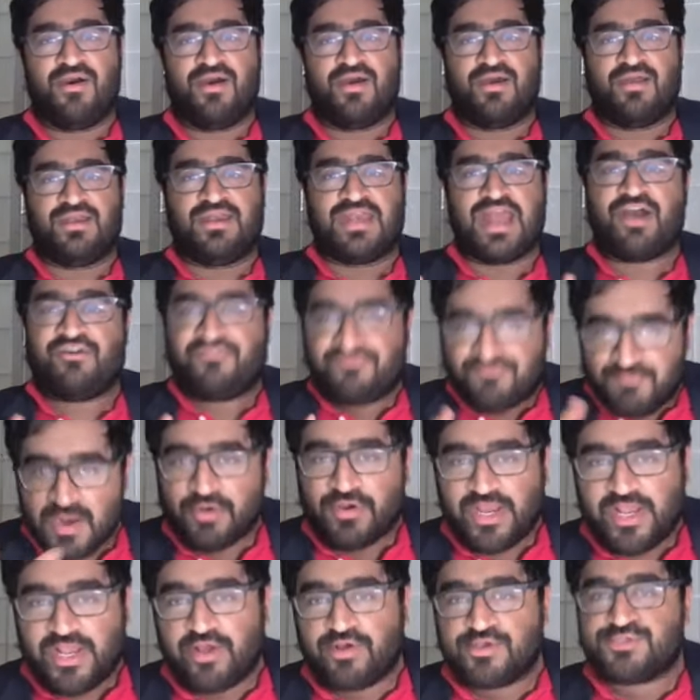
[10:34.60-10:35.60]
Now, if Mary
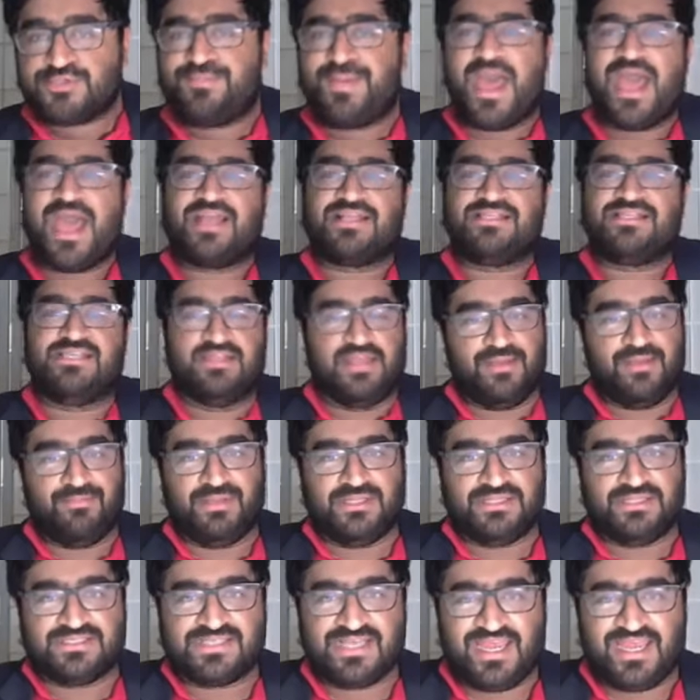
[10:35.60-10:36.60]
goes back to them and
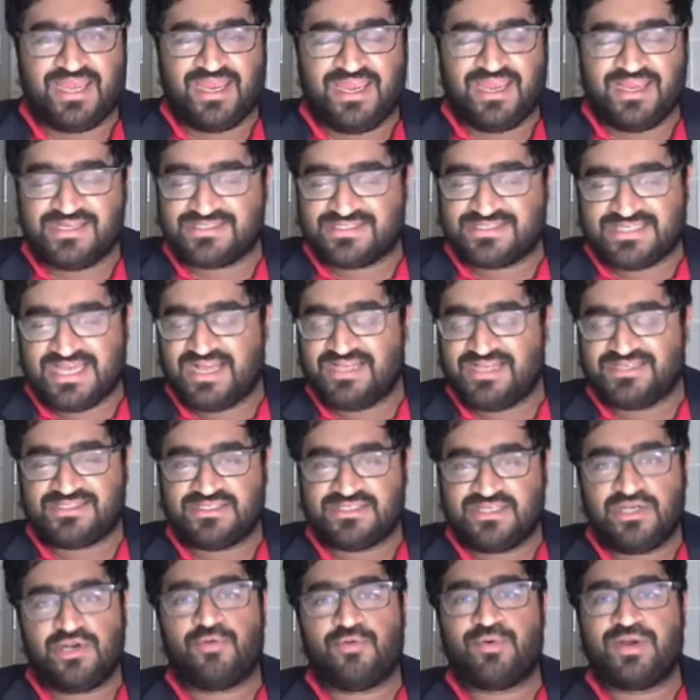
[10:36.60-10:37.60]
say, says,
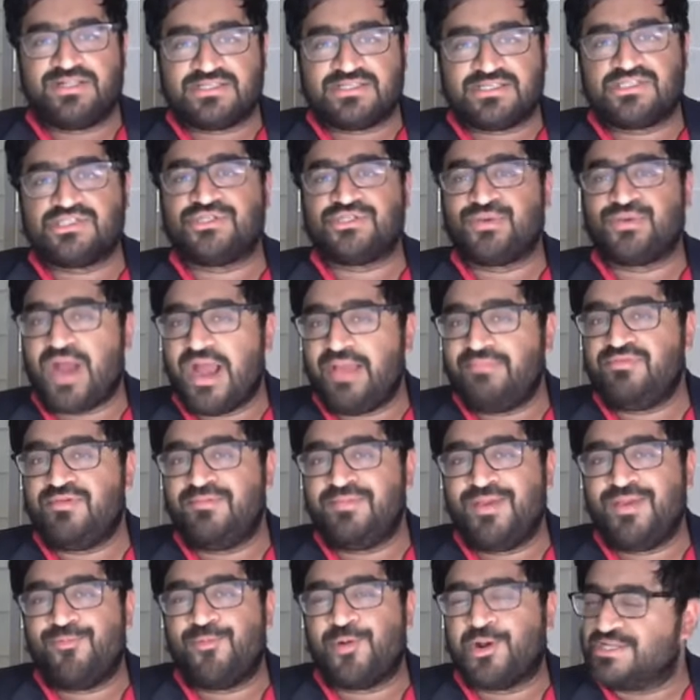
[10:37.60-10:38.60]
you know what, describe to me
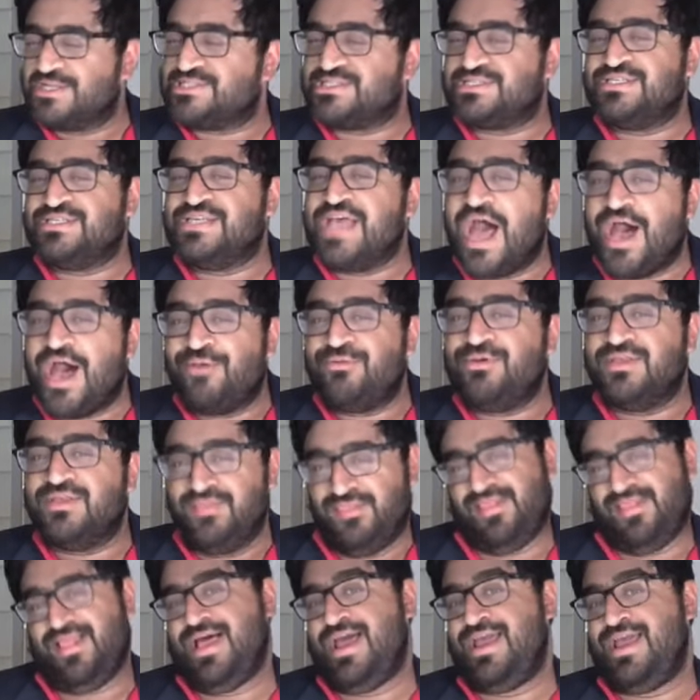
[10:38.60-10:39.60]
what it sounded
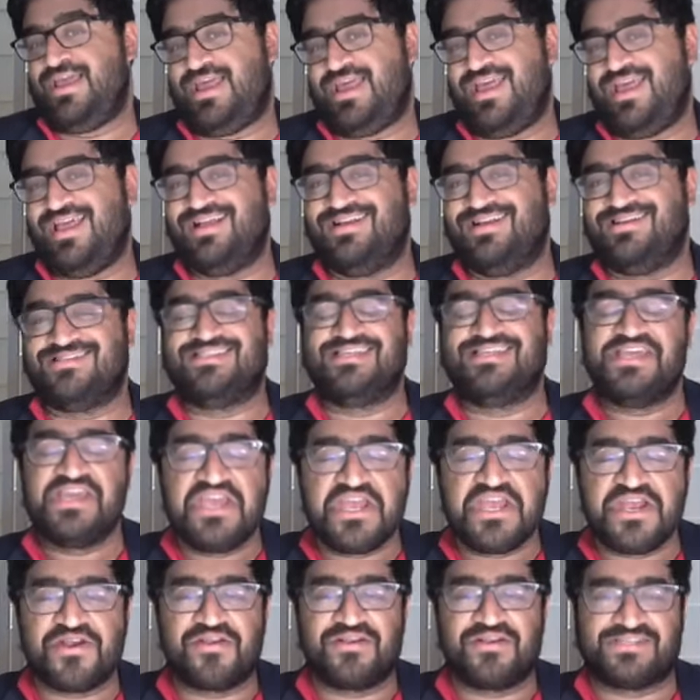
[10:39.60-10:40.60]
like to
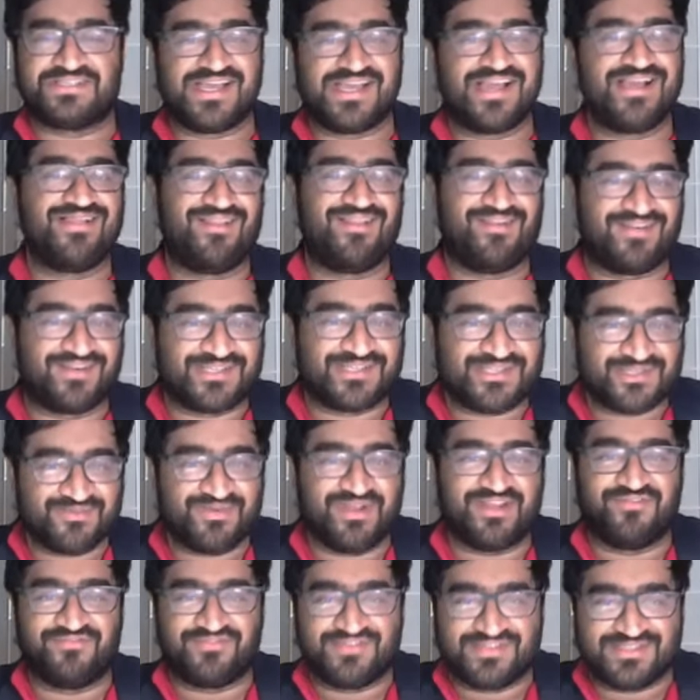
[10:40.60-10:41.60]
hear Taylor
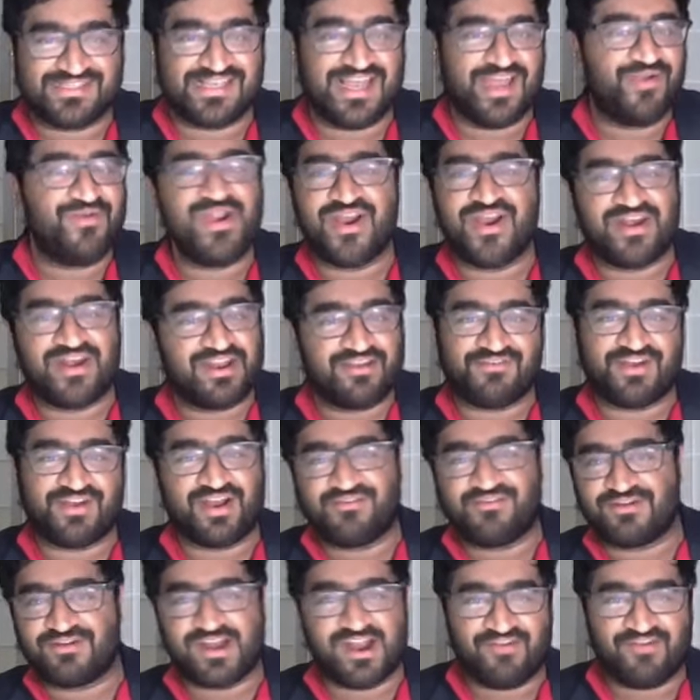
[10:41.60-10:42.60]
Swift say we are never,
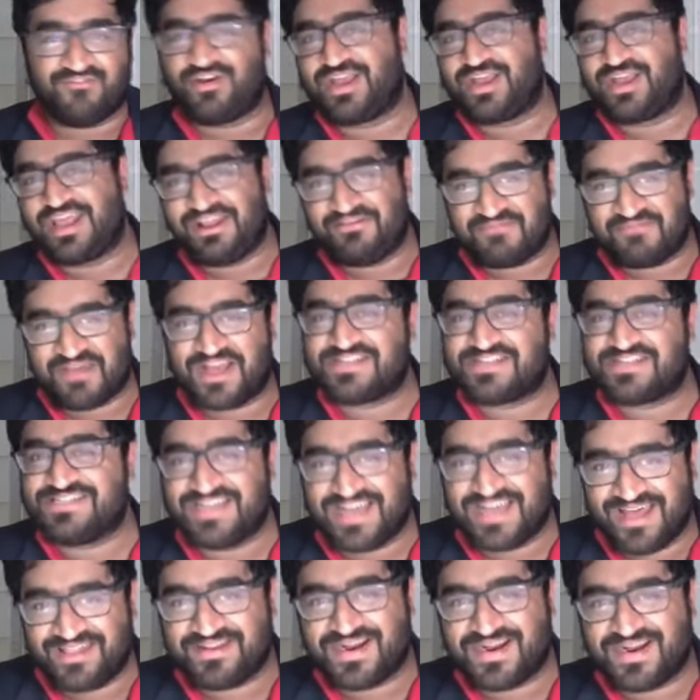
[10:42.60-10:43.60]
ever, ever getting back
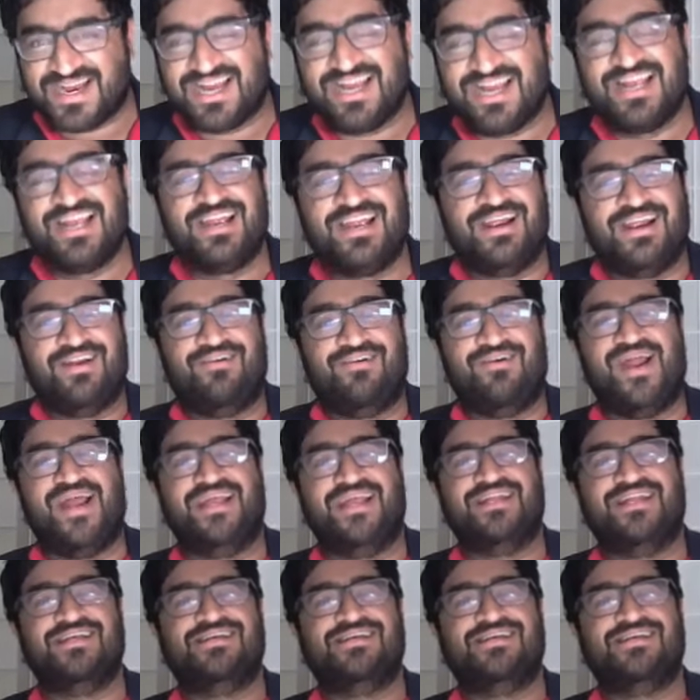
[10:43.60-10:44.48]
together, right?